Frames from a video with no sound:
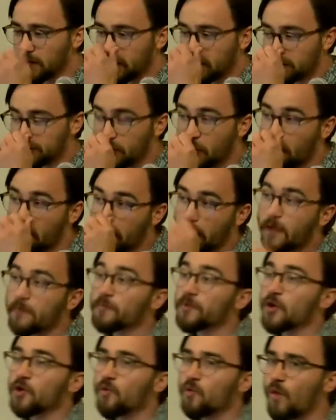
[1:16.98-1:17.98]
So
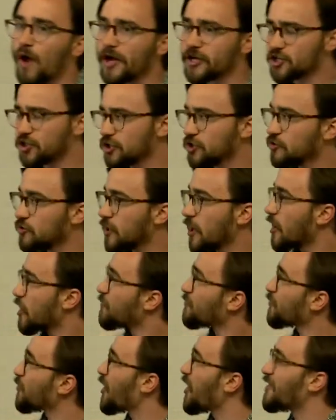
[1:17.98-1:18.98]
why should you care?
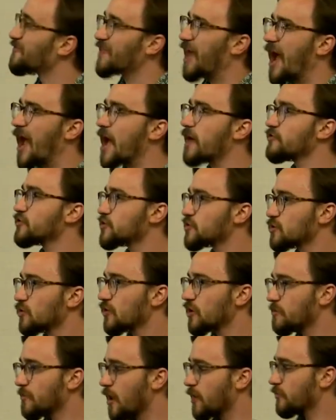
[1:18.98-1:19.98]
Well, I have a story
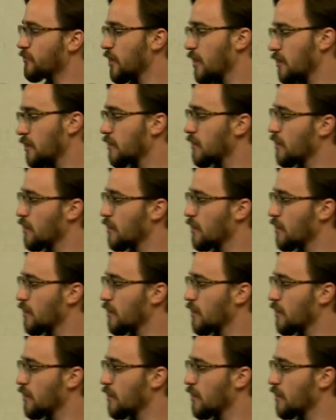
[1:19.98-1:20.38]
about that.